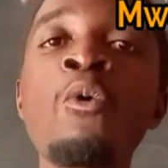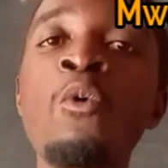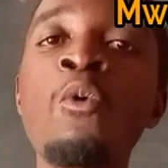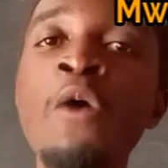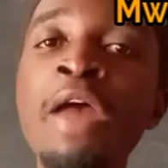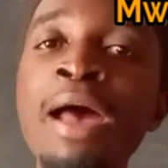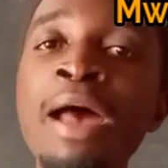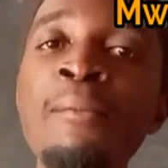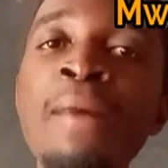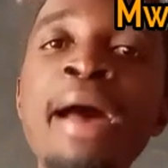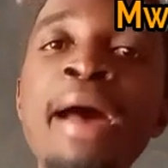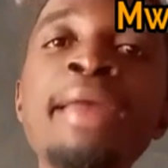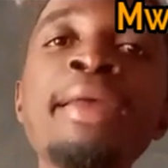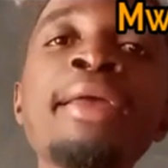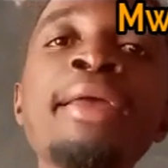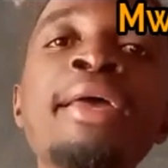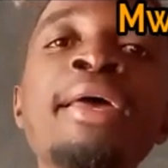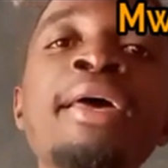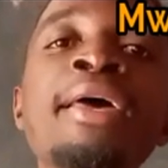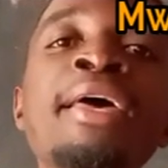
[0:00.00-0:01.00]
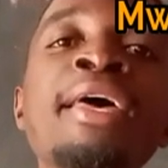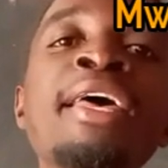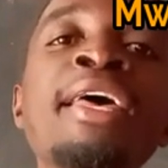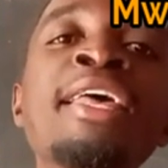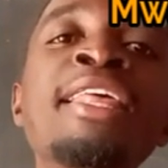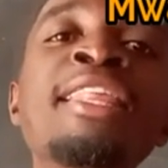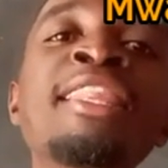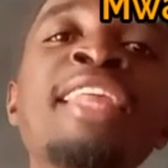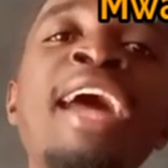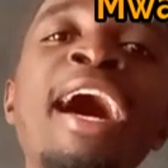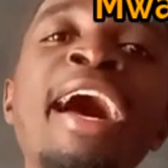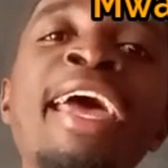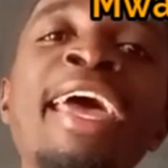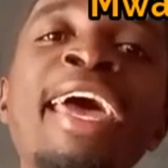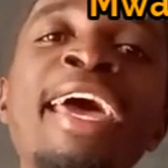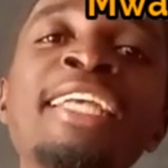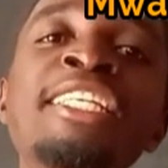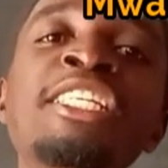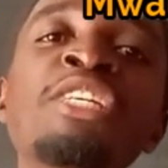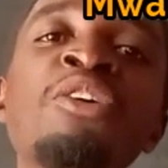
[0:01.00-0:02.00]
whereby the
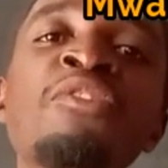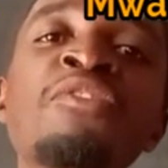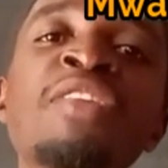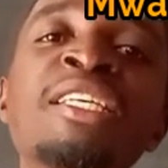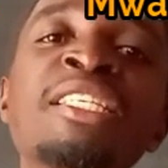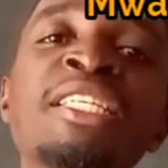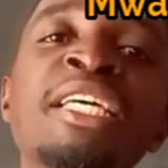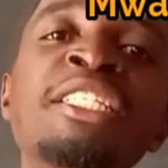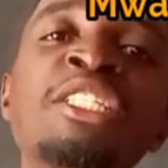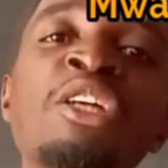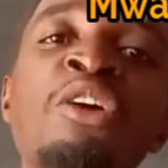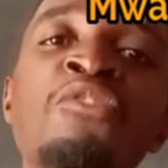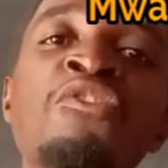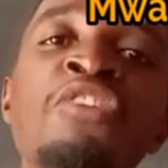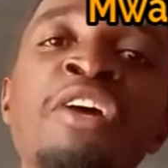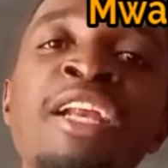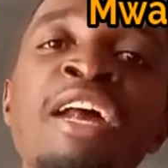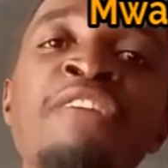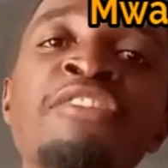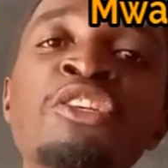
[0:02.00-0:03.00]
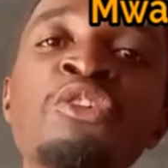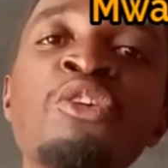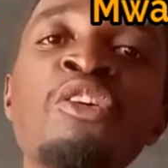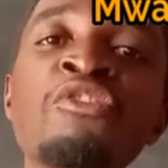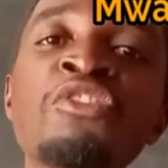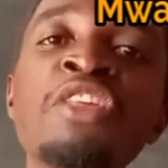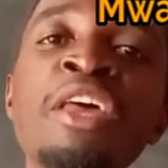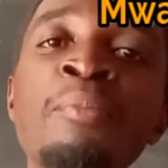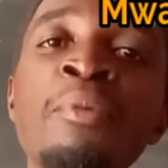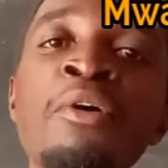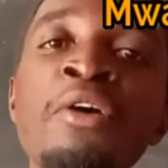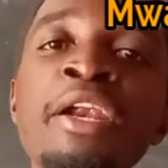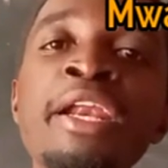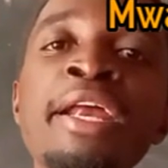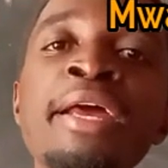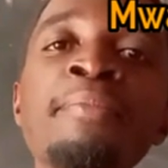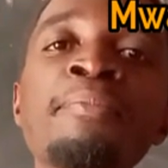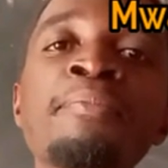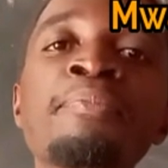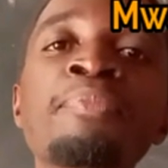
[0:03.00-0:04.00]
height of the center of gravity of the
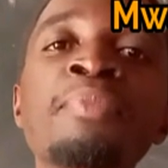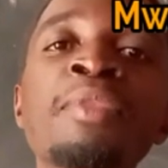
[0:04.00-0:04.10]
body